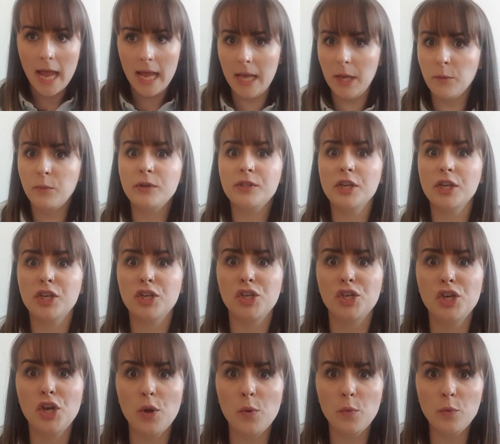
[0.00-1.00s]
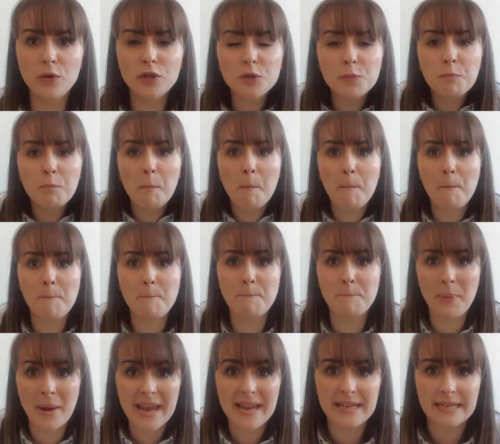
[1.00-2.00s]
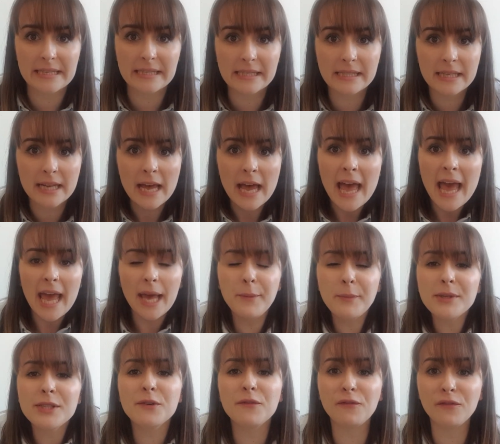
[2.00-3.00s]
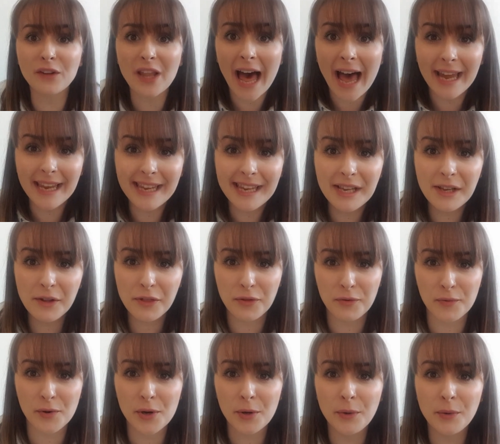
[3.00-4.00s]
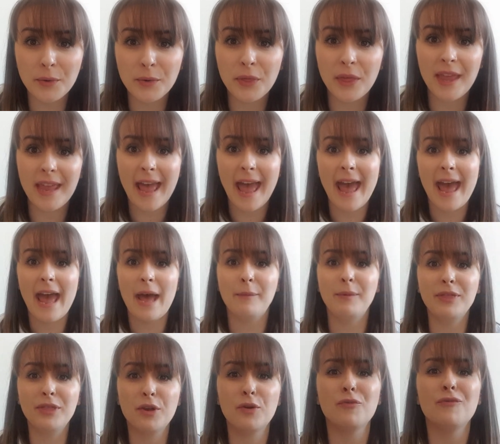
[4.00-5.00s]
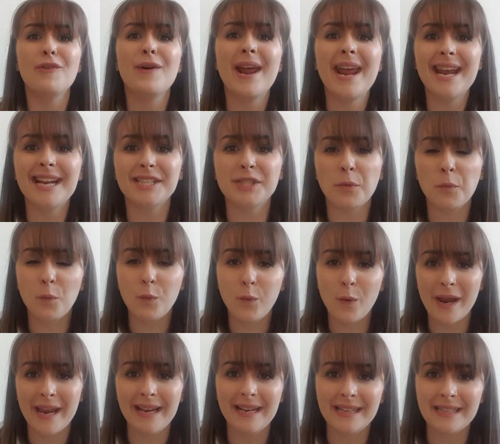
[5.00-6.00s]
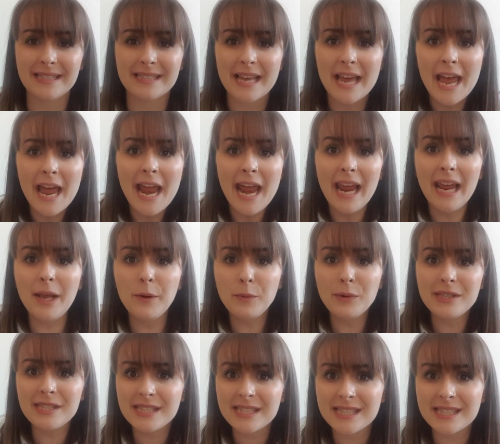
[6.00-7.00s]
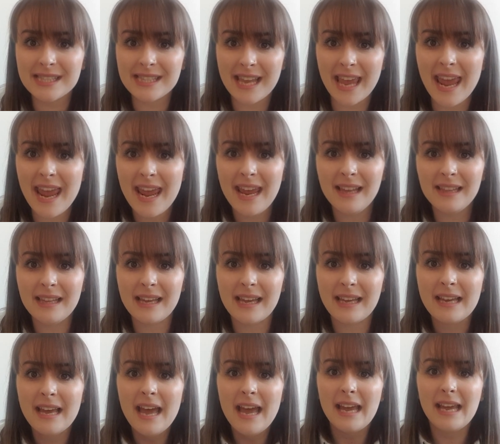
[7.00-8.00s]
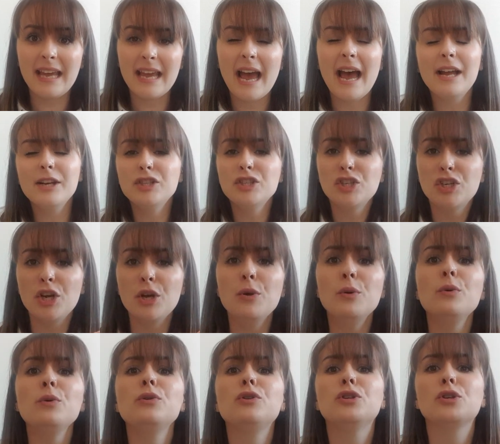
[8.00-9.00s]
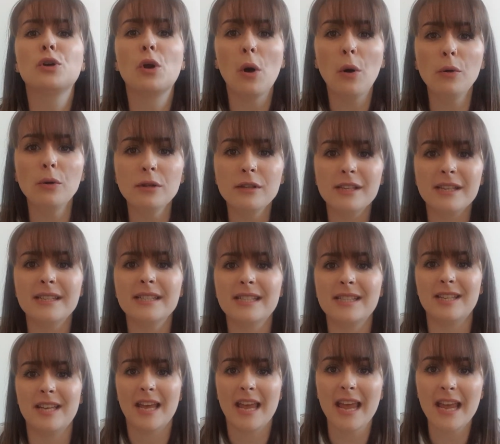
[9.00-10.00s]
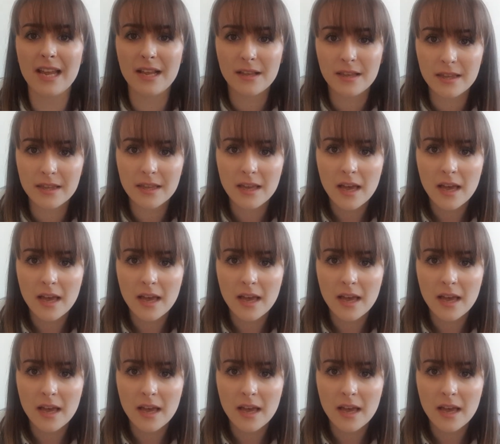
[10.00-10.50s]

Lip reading: It was a huge beast. It was flying through the air with great wings. It was scaly. It had huge golden teeth.